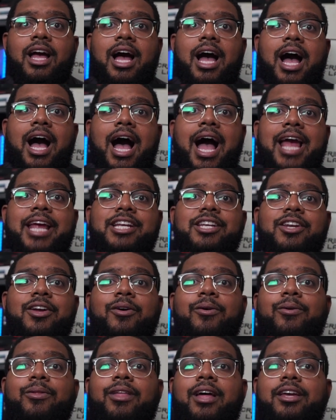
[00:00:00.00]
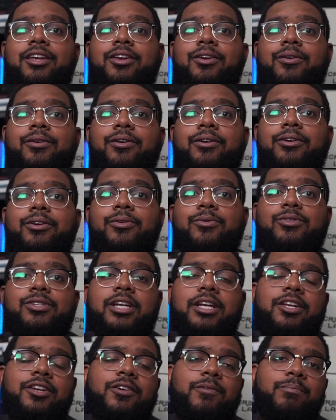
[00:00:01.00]
I know that you're using
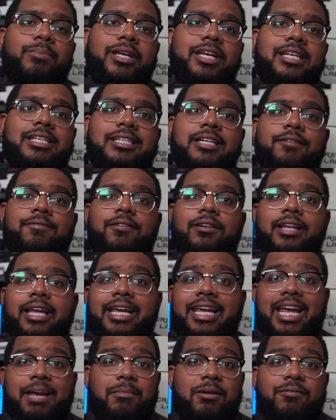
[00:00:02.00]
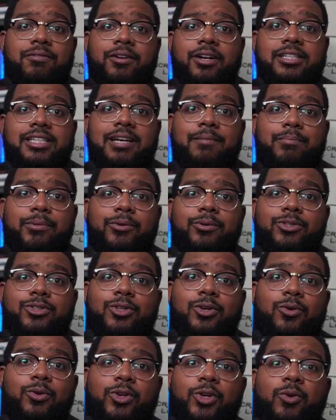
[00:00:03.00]
your PC for light gaming, for example,
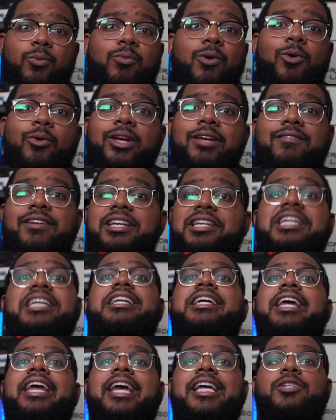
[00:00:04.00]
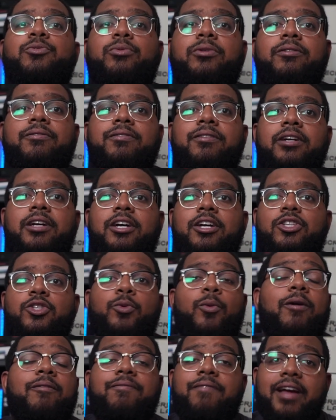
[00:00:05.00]
so you won't even need a case with
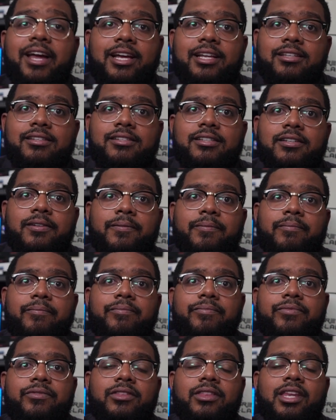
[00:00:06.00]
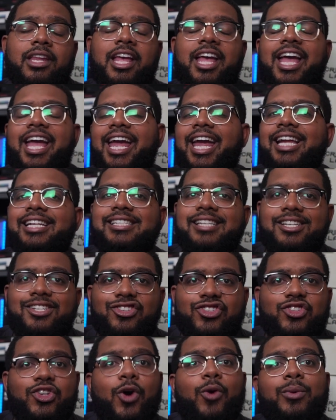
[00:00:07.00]
12 fans. It's
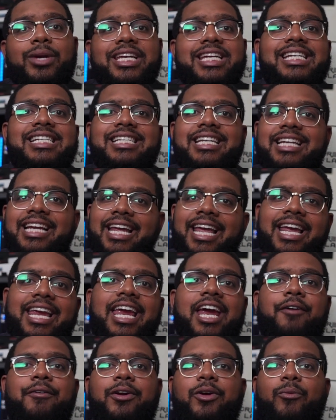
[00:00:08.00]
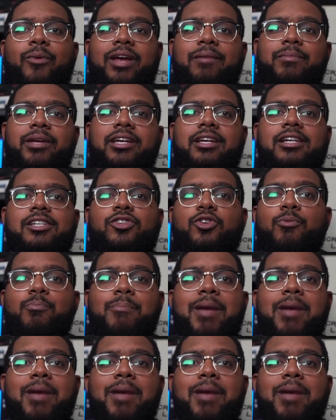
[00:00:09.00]
so easy to get carried away because you may